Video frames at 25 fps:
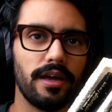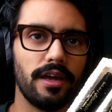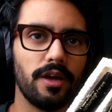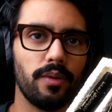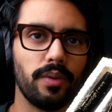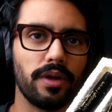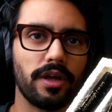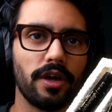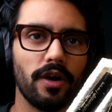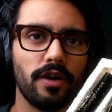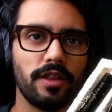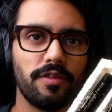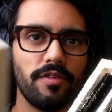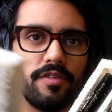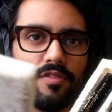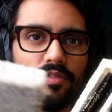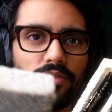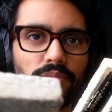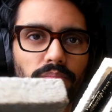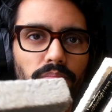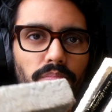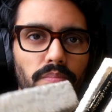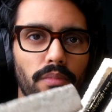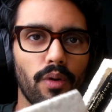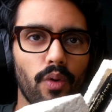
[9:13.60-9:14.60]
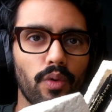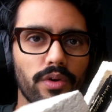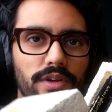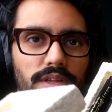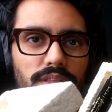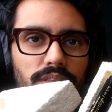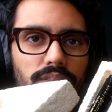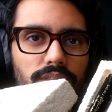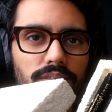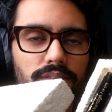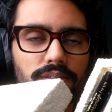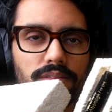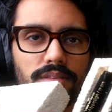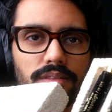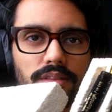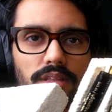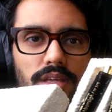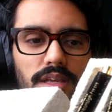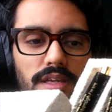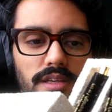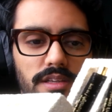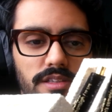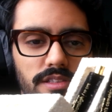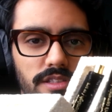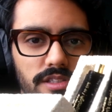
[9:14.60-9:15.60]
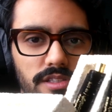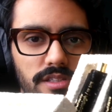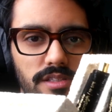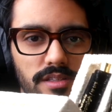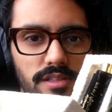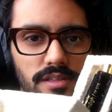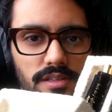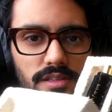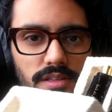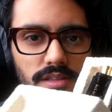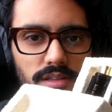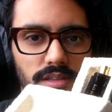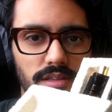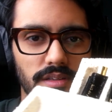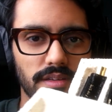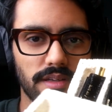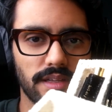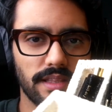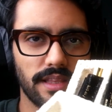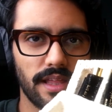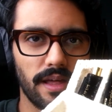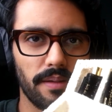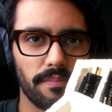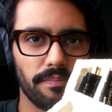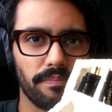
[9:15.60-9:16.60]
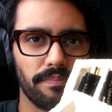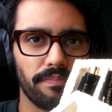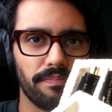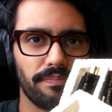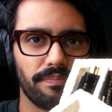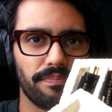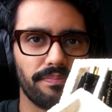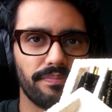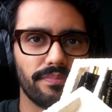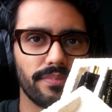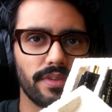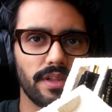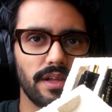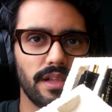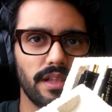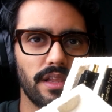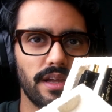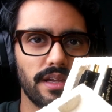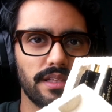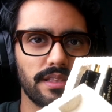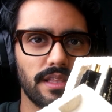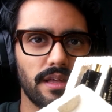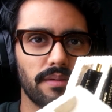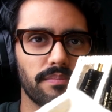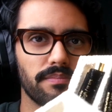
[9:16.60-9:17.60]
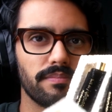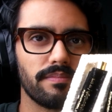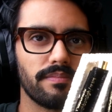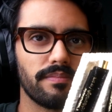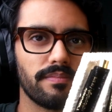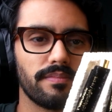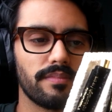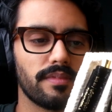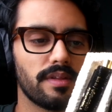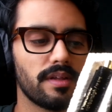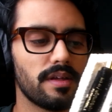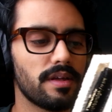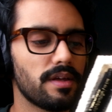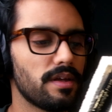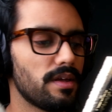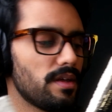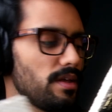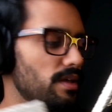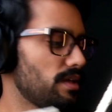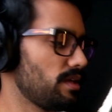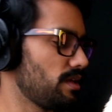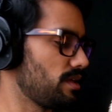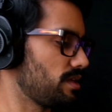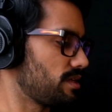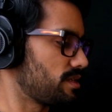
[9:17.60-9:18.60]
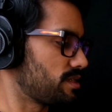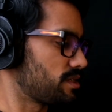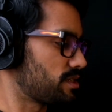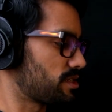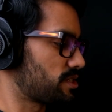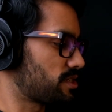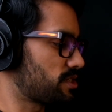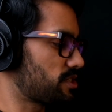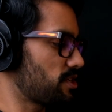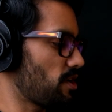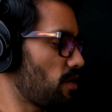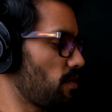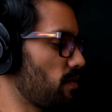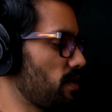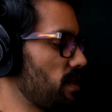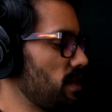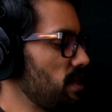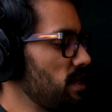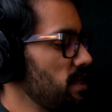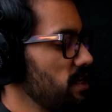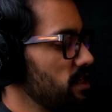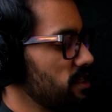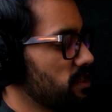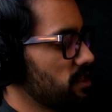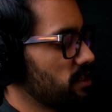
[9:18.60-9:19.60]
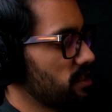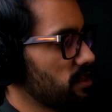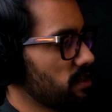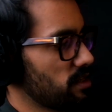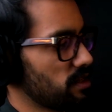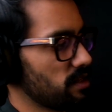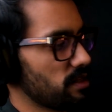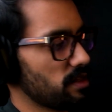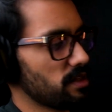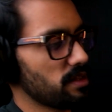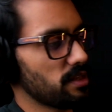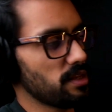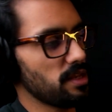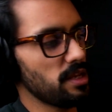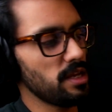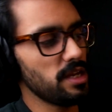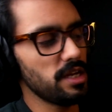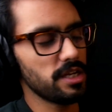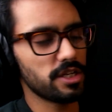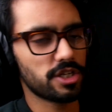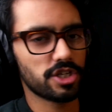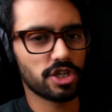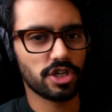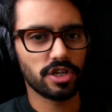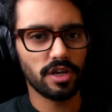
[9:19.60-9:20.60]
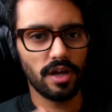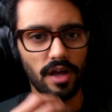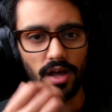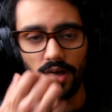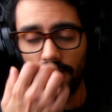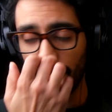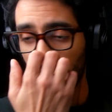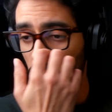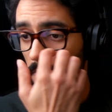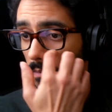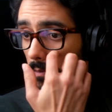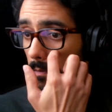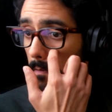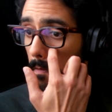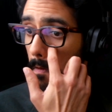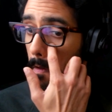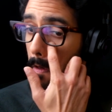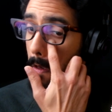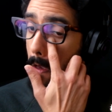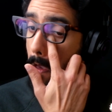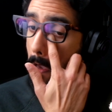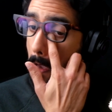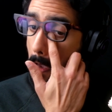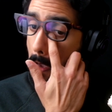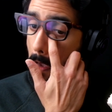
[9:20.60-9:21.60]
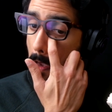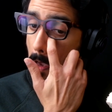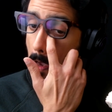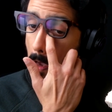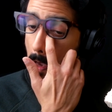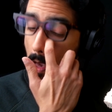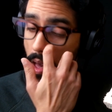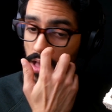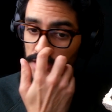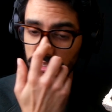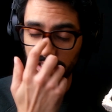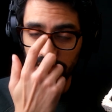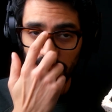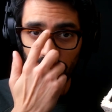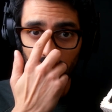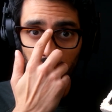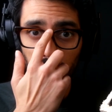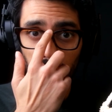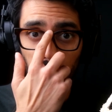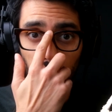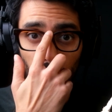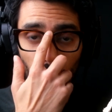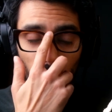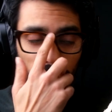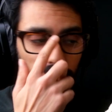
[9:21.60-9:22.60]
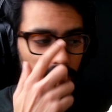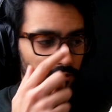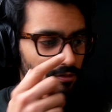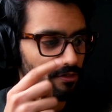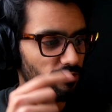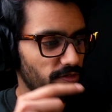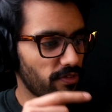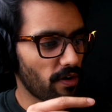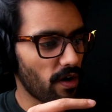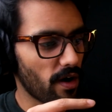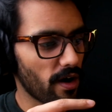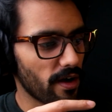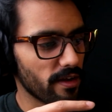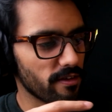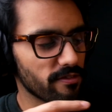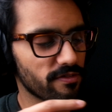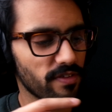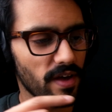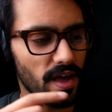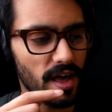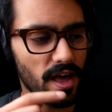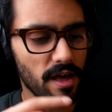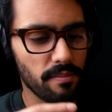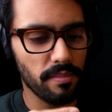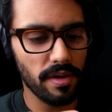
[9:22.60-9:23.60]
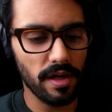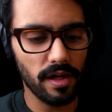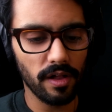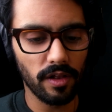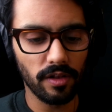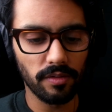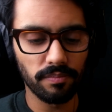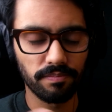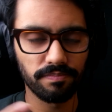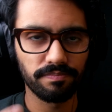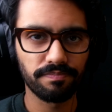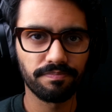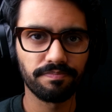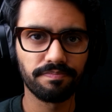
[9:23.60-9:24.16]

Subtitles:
we go. They've even molded the innards. Look at that. I like that. So each 7.5 ml